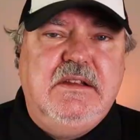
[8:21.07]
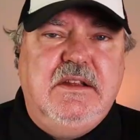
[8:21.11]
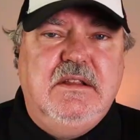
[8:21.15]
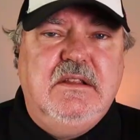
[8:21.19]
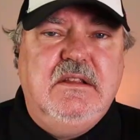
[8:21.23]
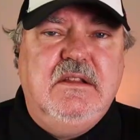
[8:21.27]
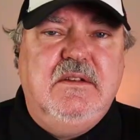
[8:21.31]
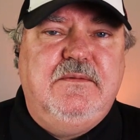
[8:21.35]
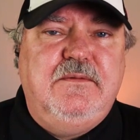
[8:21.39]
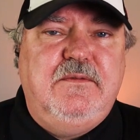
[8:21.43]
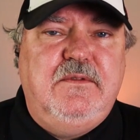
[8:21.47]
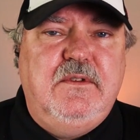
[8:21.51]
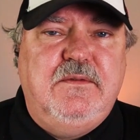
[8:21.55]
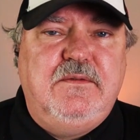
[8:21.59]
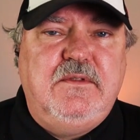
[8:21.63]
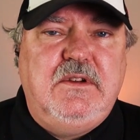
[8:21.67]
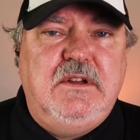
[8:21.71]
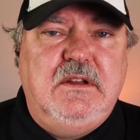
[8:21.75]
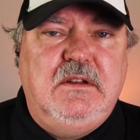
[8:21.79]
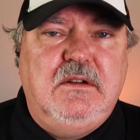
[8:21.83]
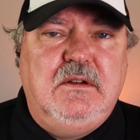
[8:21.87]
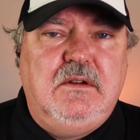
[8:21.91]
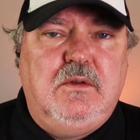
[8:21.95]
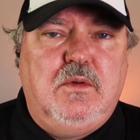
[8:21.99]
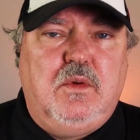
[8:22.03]
in the
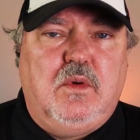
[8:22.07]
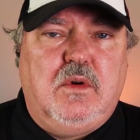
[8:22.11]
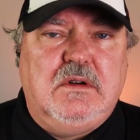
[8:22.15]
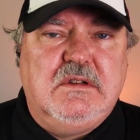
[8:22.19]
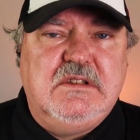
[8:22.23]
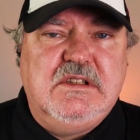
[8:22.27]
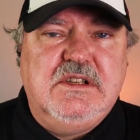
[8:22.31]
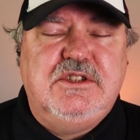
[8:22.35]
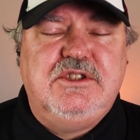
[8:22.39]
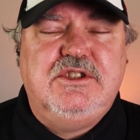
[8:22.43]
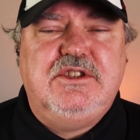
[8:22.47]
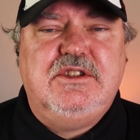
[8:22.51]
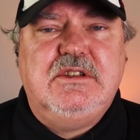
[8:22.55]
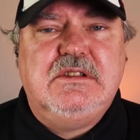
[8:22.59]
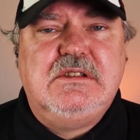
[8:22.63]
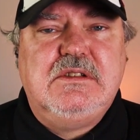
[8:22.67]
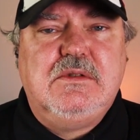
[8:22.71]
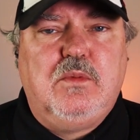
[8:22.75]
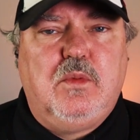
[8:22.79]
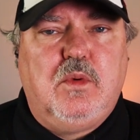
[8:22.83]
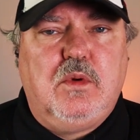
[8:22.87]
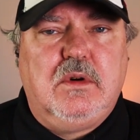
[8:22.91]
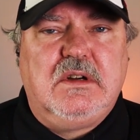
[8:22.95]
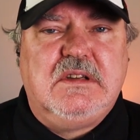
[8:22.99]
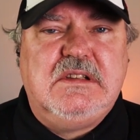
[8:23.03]
15 quarts. It just
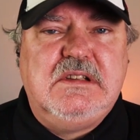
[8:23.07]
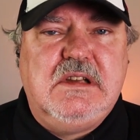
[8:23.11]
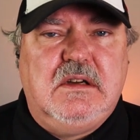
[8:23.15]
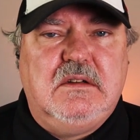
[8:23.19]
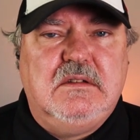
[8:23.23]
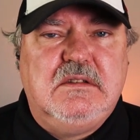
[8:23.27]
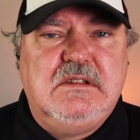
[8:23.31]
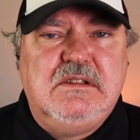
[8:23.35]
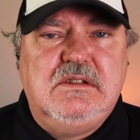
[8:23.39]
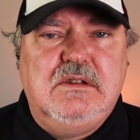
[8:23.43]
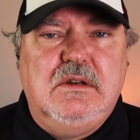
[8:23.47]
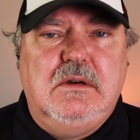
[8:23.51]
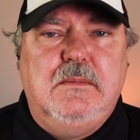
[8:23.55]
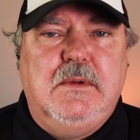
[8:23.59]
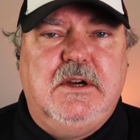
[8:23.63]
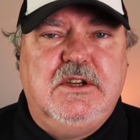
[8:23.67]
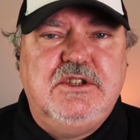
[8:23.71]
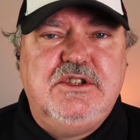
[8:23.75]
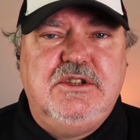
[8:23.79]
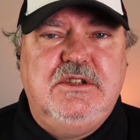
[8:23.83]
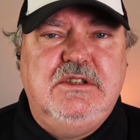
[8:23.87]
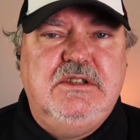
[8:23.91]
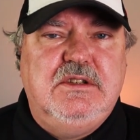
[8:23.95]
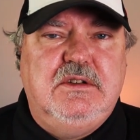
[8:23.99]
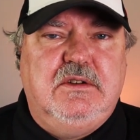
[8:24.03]
works out so
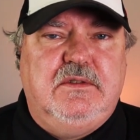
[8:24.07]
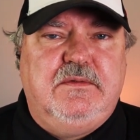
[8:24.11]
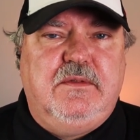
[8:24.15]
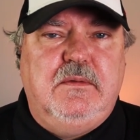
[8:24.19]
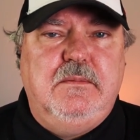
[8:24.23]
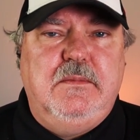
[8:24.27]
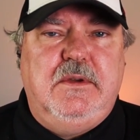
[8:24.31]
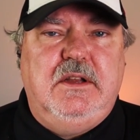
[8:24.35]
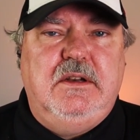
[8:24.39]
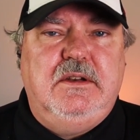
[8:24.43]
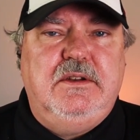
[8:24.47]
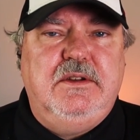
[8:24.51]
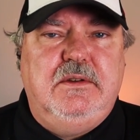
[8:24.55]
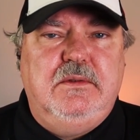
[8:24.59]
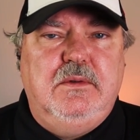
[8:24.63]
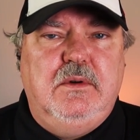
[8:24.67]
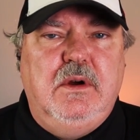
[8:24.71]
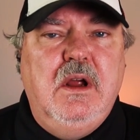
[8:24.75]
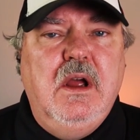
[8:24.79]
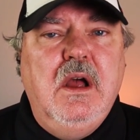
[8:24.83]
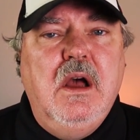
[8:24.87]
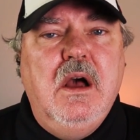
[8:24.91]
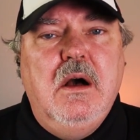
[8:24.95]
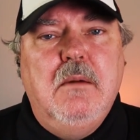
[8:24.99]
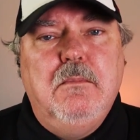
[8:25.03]
much easier for me to
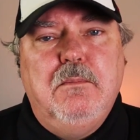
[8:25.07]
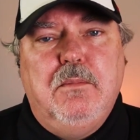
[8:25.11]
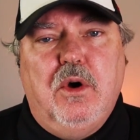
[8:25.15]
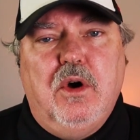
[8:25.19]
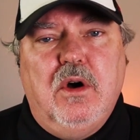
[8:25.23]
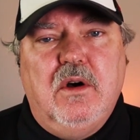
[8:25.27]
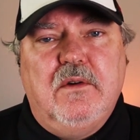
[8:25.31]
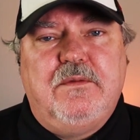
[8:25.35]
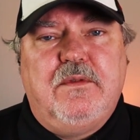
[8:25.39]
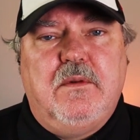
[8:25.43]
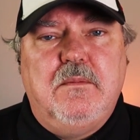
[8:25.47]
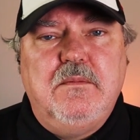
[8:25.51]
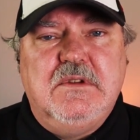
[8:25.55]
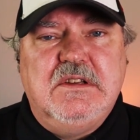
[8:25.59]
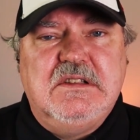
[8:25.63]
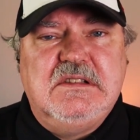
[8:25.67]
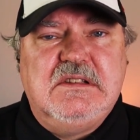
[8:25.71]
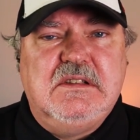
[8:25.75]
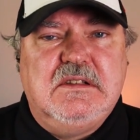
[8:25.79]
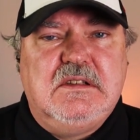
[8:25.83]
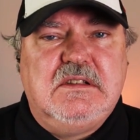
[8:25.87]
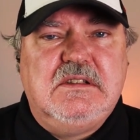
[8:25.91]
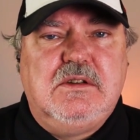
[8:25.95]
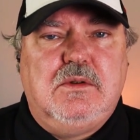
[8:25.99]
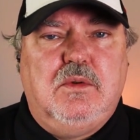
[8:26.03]
pull from the
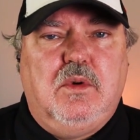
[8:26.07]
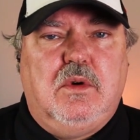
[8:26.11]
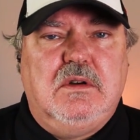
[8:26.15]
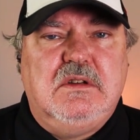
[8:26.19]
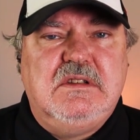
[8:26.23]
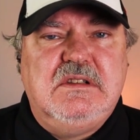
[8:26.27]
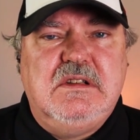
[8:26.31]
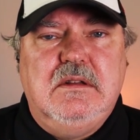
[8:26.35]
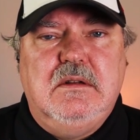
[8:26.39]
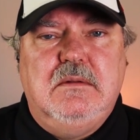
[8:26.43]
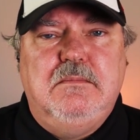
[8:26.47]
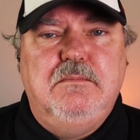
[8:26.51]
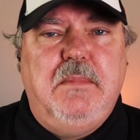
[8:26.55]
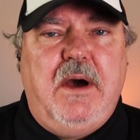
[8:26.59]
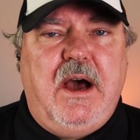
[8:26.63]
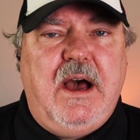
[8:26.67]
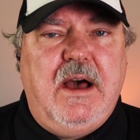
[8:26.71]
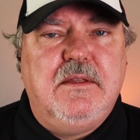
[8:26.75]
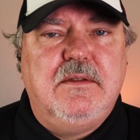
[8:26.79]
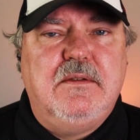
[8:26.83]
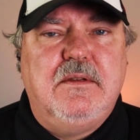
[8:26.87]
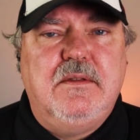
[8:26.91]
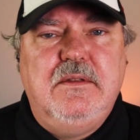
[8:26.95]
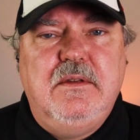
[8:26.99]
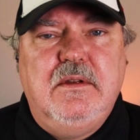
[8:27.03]
six quarts than
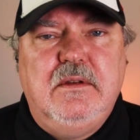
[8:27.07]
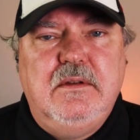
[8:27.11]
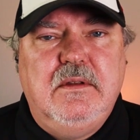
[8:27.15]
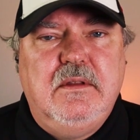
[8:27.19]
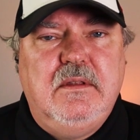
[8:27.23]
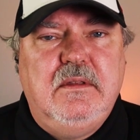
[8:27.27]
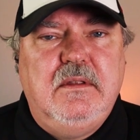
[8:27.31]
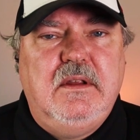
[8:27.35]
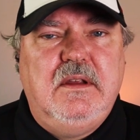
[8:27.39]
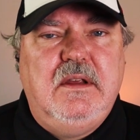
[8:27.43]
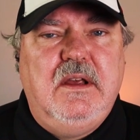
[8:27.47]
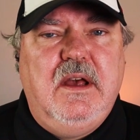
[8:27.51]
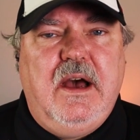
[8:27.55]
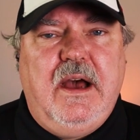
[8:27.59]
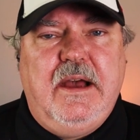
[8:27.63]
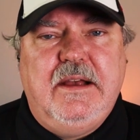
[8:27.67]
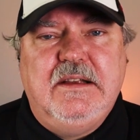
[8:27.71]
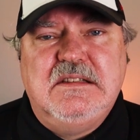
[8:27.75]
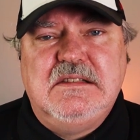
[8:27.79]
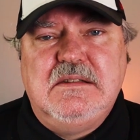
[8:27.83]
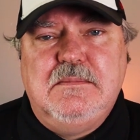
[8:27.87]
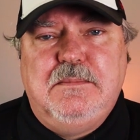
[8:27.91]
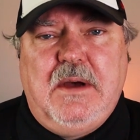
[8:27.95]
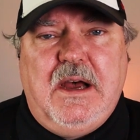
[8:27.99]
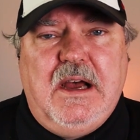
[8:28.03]
bother the, the uh,
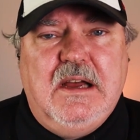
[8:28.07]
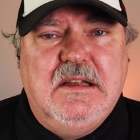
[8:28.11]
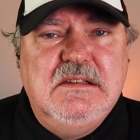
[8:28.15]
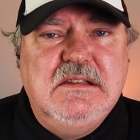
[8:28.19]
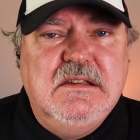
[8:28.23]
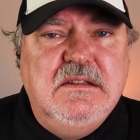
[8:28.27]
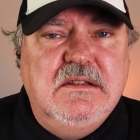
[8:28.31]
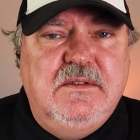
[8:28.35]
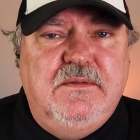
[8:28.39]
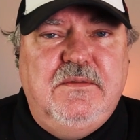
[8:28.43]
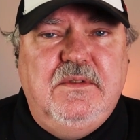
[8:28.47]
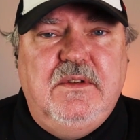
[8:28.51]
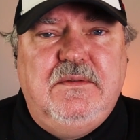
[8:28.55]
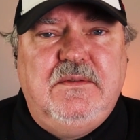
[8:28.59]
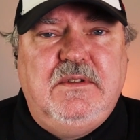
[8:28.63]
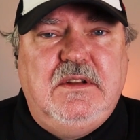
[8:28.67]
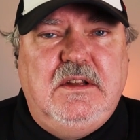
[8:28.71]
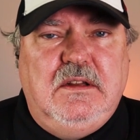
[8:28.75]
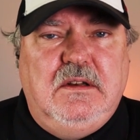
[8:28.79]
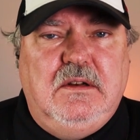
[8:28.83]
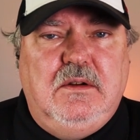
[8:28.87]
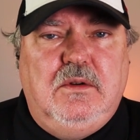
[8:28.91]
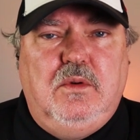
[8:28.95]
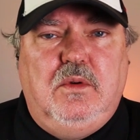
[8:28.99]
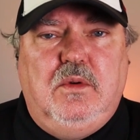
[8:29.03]
isopods in the
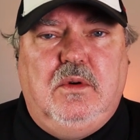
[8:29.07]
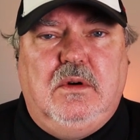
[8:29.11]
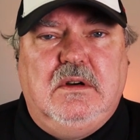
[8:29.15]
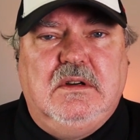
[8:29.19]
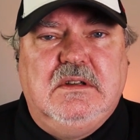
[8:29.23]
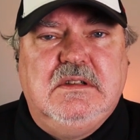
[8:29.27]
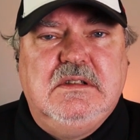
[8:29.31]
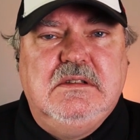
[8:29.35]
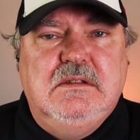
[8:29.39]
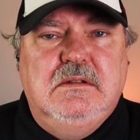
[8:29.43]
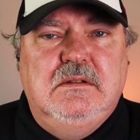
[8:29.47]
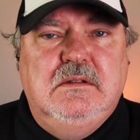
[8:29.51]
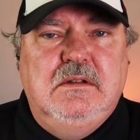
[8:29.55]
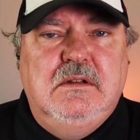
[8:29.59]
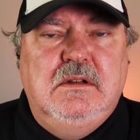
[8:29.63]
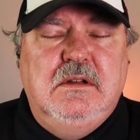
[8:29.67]
15 quarts.